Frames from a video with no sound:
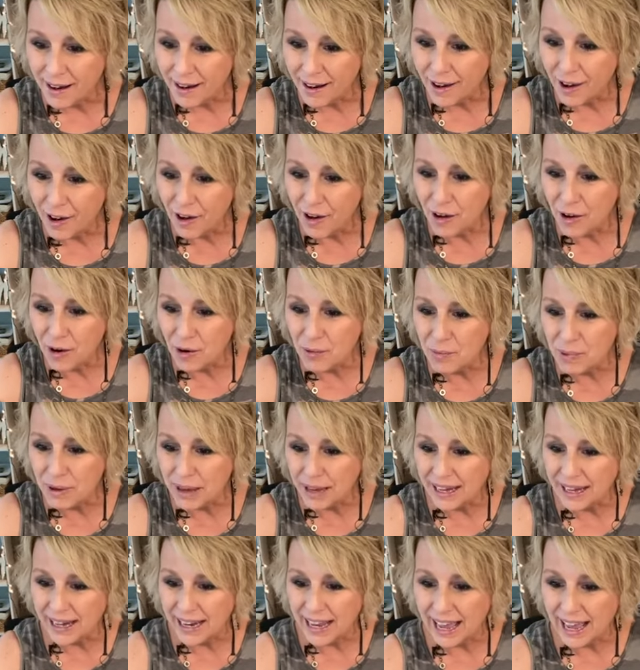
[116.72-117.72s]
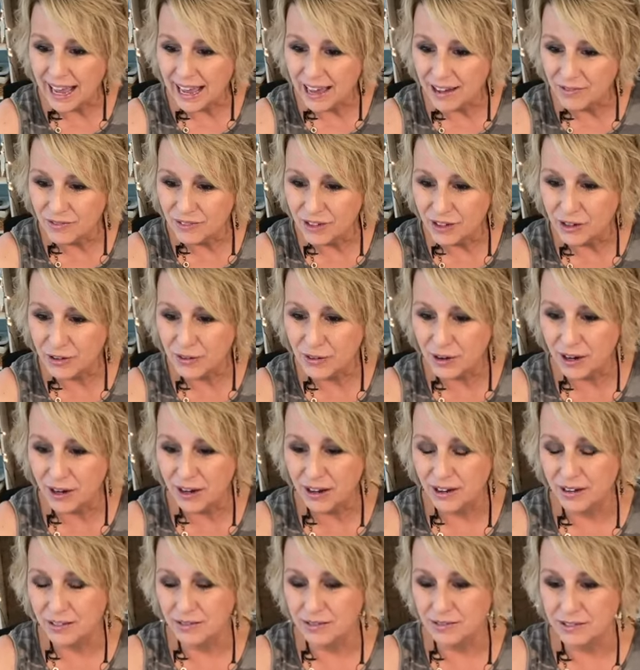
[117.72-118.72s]
Oh, Betty, have you?
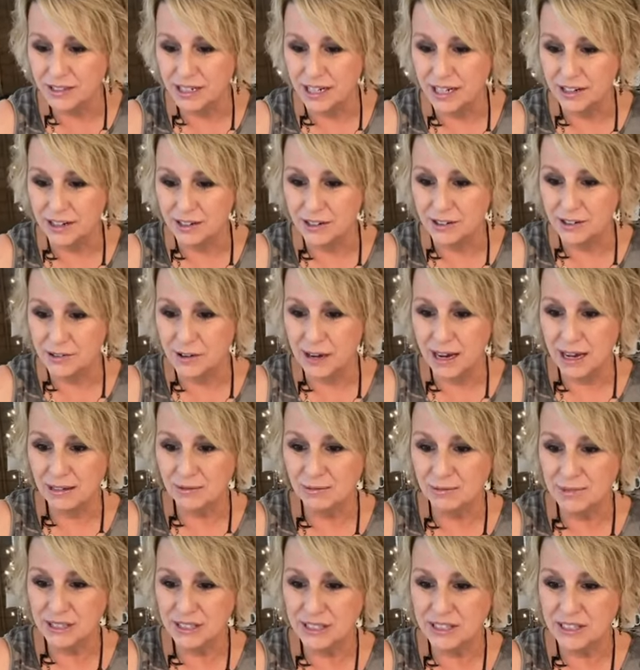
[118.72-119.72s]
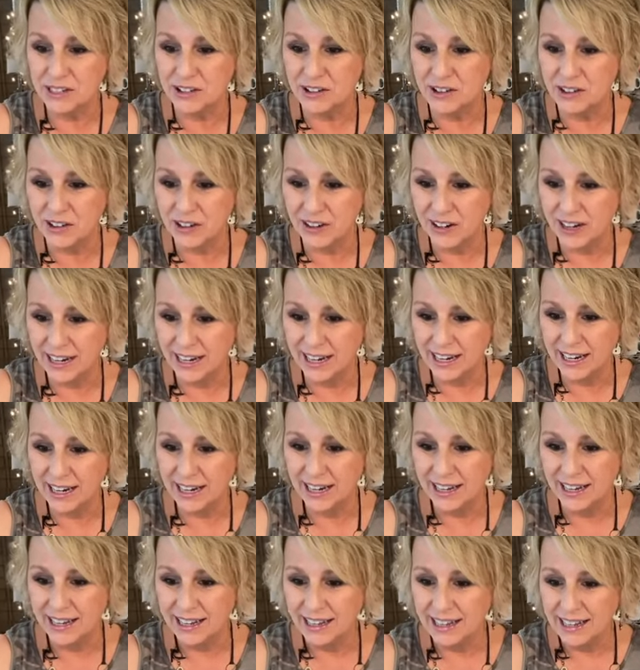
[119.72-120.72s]
Oh, no, I'm
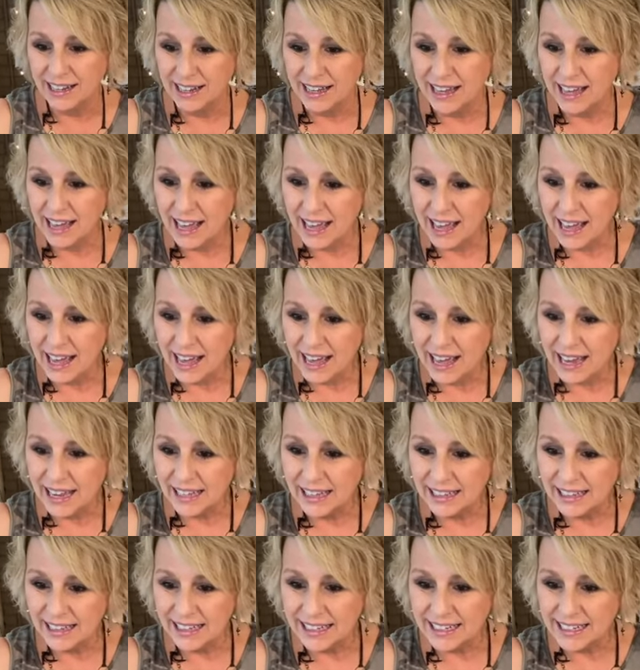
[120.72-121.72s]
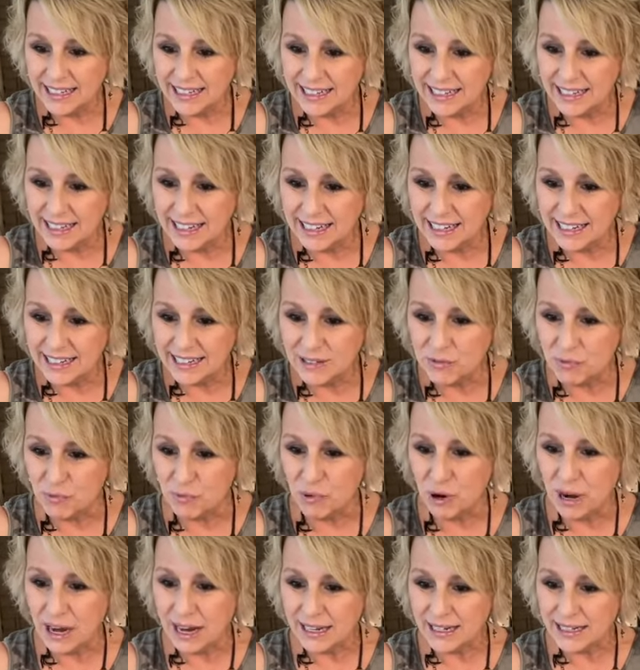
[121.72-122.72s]
sorry. Hey, Linda.
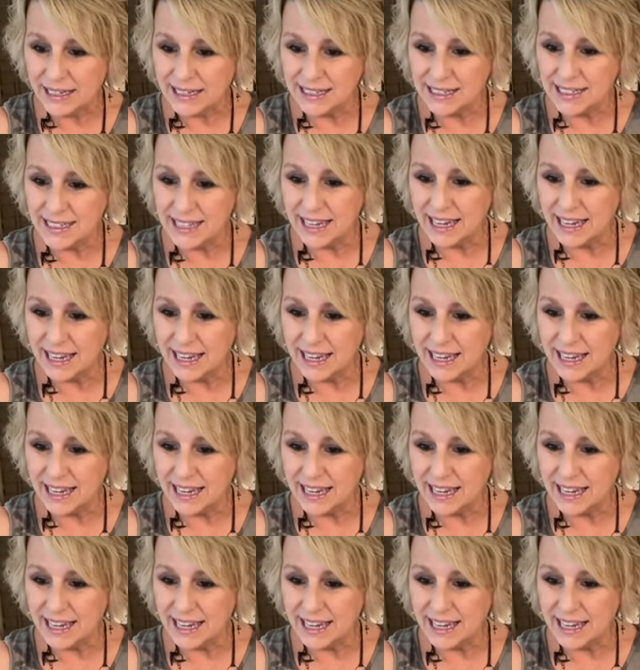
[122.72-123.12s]
Brandy's